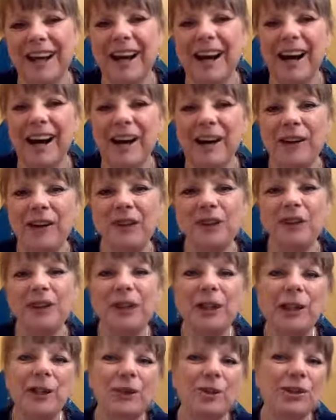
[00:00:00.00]
I'll
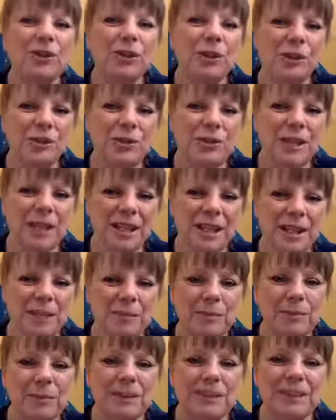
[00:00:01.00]
share 2
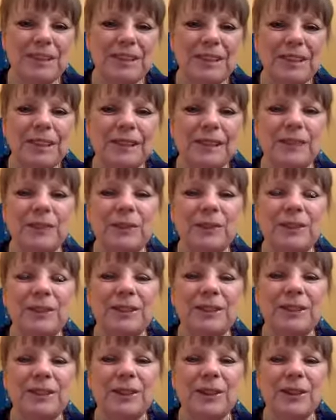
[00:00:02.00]
tips to
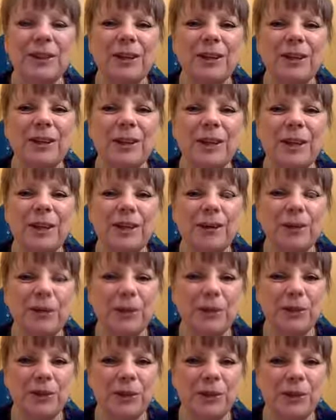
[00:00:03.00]
increase your client
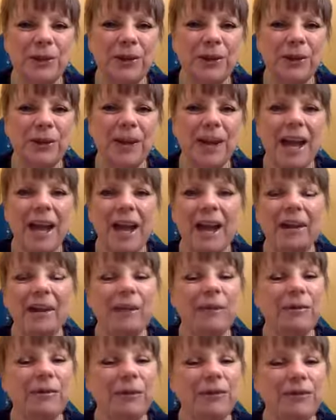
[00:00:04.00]
return
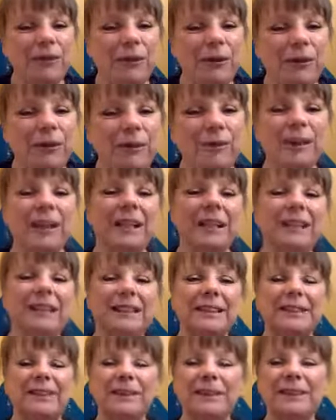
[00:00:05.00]
and referral rates.
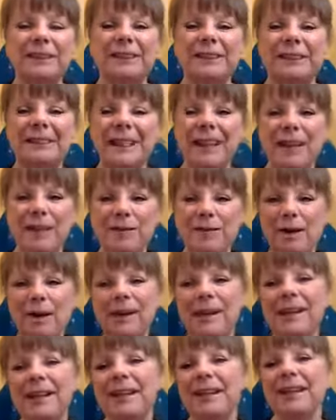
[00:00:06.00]
So stand
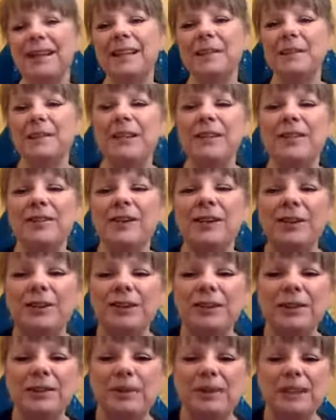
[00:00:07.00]
by and let me talk to
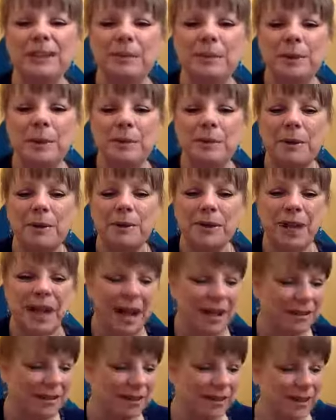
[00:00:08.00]
you a little bit about that.
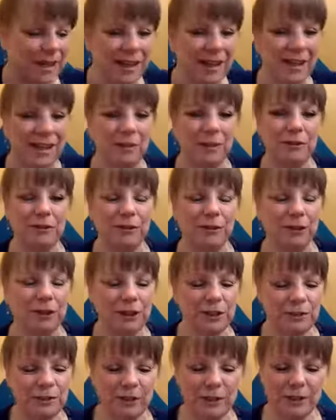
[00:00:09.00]
But first
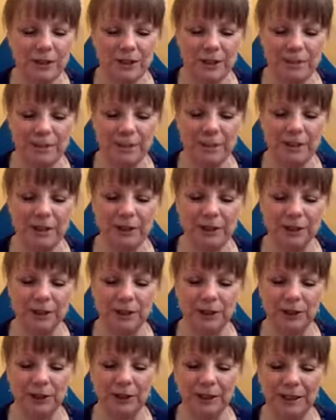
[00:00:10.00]
of all, let me make
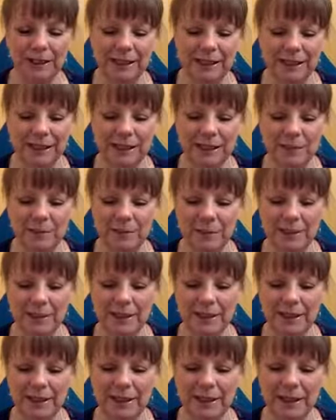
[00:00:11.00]
sure I hit
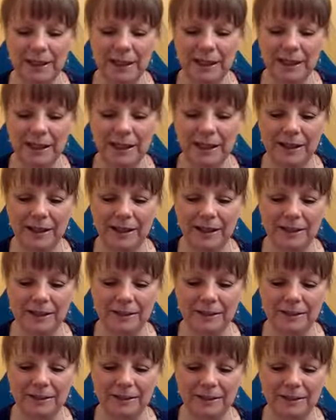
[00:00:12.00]
uh,